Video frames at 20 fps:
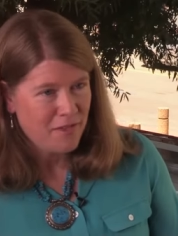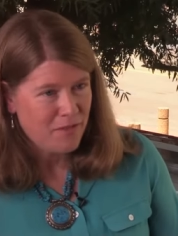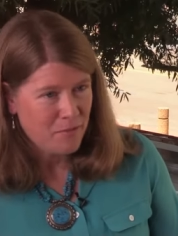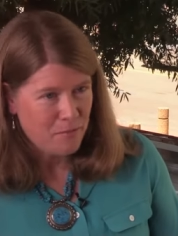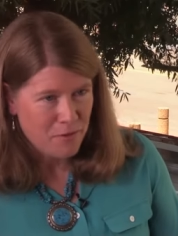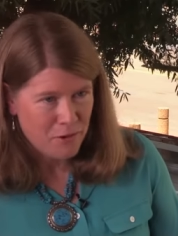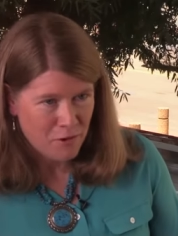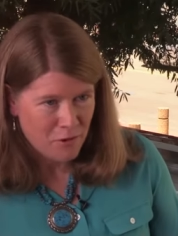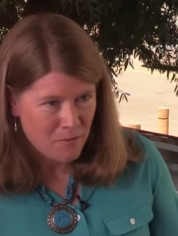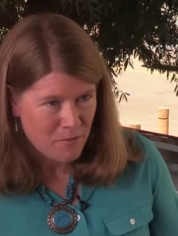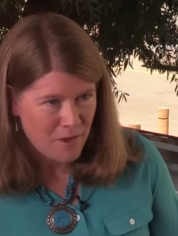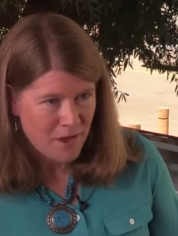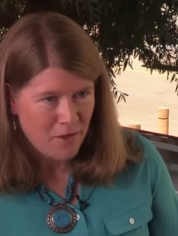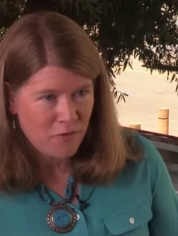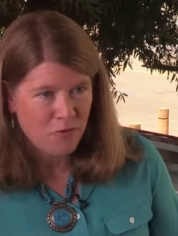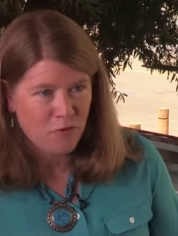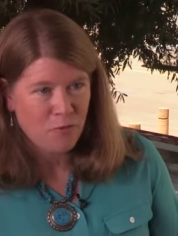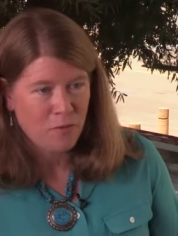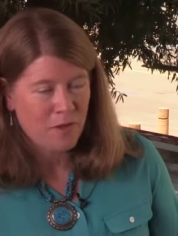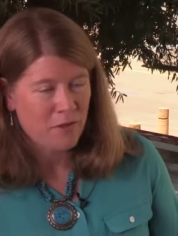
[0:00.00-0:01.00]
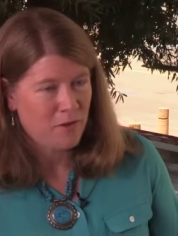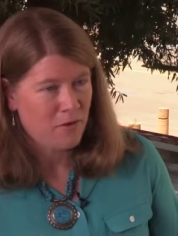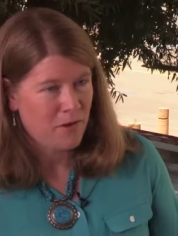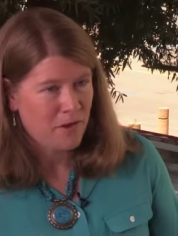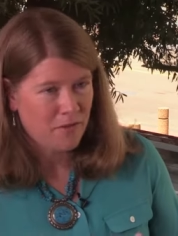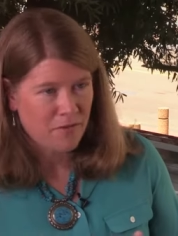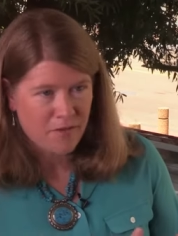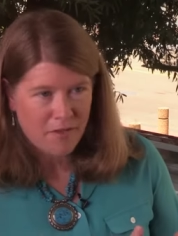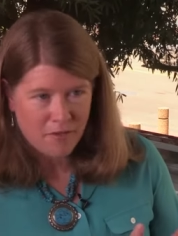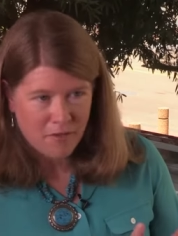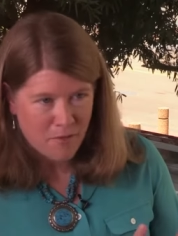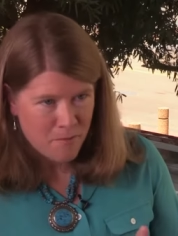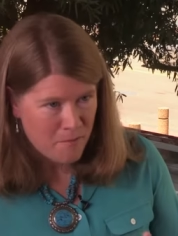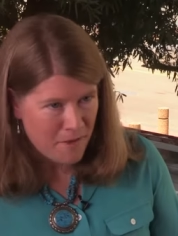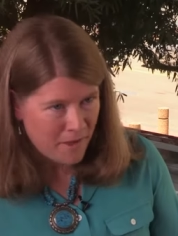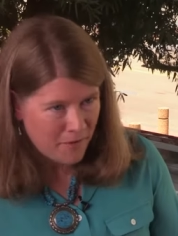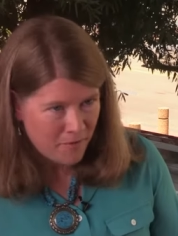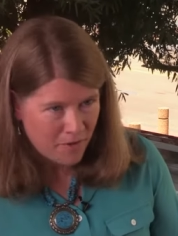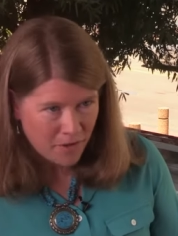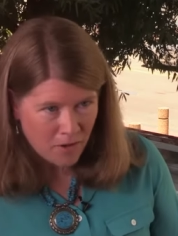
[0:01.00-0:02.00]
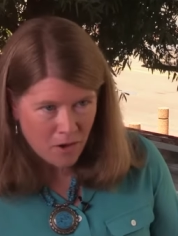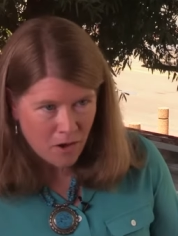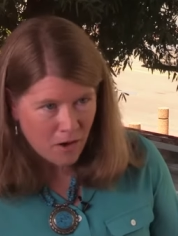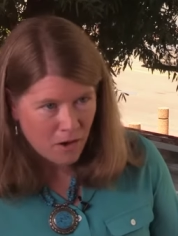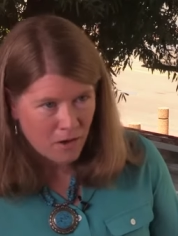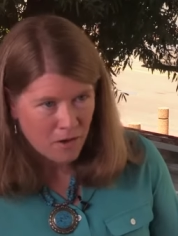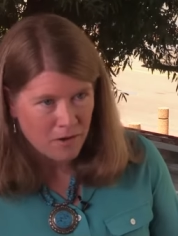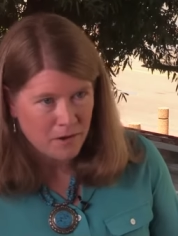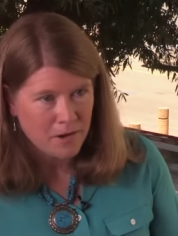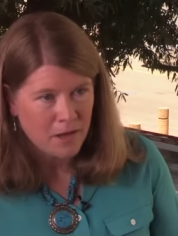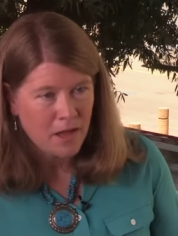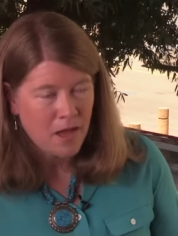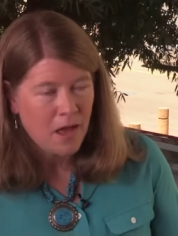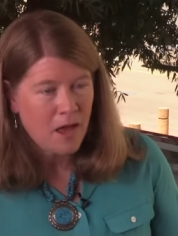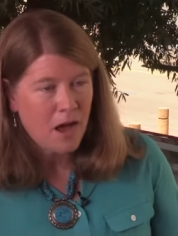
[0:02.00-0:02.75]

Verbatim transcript: the pyramids, whether it's this amazing art,